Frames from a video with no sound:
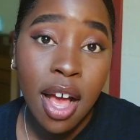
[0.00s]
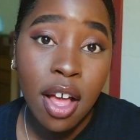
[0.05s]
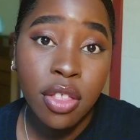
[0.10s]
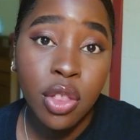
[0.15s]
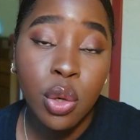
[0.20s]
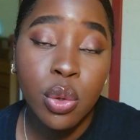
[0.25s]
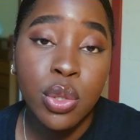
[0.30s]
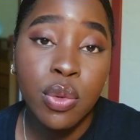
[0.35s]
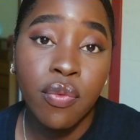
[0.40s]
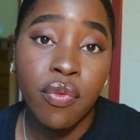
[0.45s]

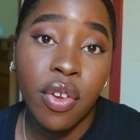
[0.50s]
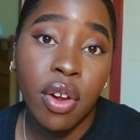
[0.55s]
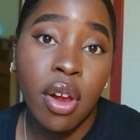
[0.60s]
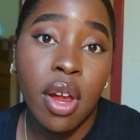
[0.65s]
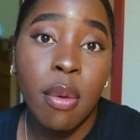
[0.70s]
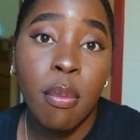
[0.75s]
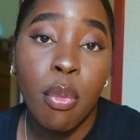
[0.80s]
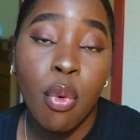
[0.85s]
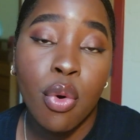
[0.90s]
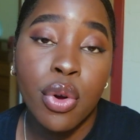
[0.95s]
those are very
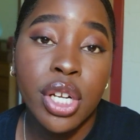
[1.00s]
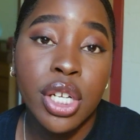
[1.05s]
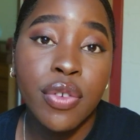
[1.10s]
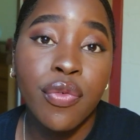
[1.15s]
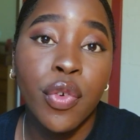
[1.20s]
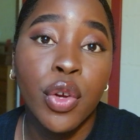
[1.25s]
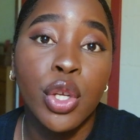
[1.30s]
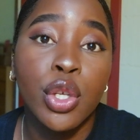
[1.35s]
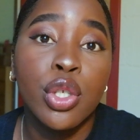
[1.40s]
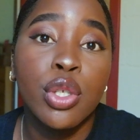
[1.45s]
important
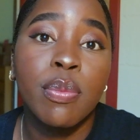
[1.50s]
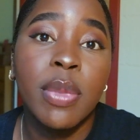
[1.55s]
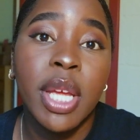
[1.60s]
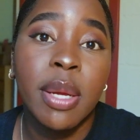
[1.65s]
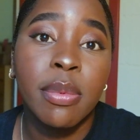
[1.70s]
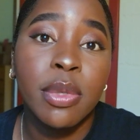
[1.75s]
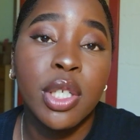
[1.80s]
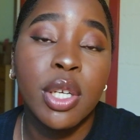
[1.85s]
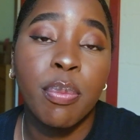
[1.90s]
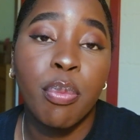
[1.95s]
for you to be
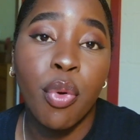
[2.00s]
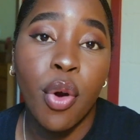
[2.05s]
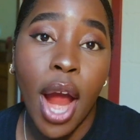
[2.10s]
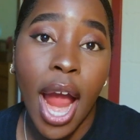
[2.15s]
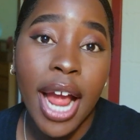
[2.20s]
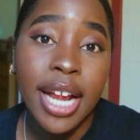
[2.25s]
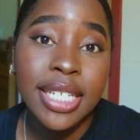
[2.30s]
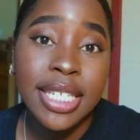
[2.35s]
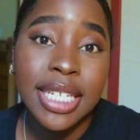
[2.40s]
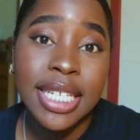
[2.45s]
able to
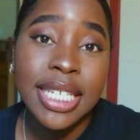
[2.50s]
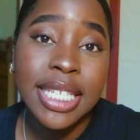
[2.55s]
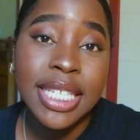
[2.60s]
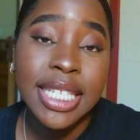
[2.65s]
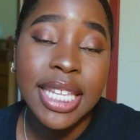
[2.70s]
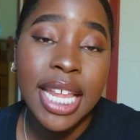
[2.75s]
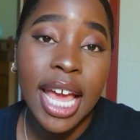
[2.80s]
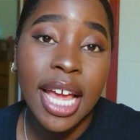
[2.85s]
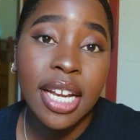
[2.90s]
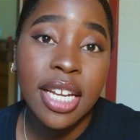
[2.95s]
practice
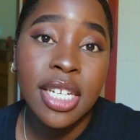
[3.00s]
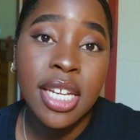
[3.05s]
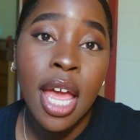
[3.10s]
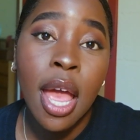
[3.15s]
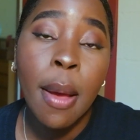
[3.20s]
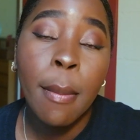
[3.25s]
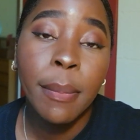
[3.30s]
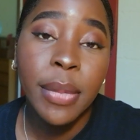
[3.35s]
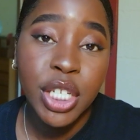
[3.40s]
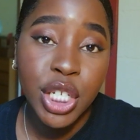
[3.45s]
that
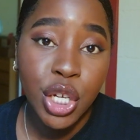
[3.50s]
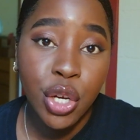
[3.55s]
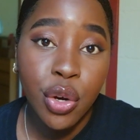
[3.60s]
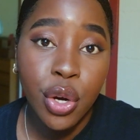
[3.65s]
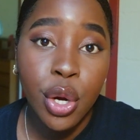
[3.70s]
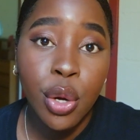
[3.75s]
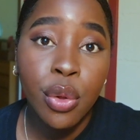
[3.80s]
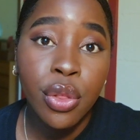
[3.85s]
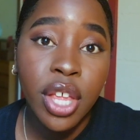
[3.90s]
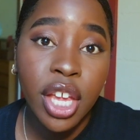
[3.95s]

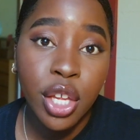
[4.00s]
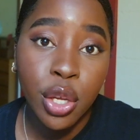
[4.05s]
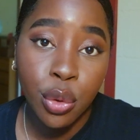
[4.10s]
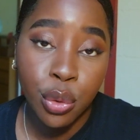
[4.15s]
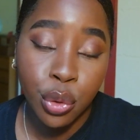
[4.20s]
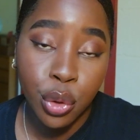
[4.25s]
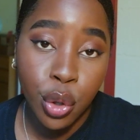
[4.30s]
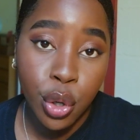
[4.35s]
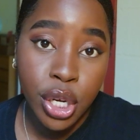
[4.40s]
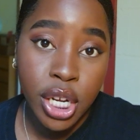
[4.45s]
material that you're
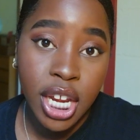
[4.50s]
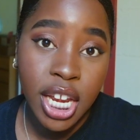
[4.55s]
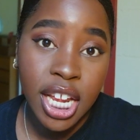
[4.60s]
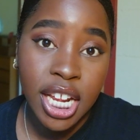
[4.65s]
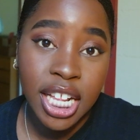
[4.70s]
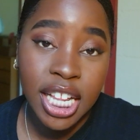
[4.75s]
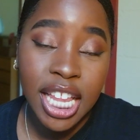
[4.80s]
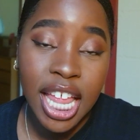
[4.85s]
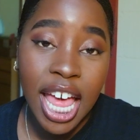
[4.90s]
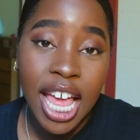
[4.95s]
learning in
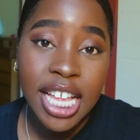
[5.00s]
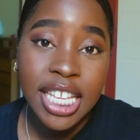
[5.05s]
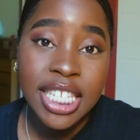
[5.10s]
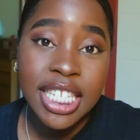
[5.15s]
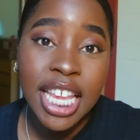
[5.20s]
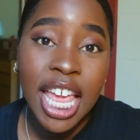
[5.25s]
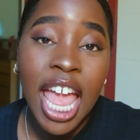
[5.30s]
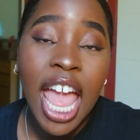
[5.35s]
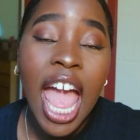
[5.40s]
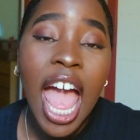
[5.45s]
class.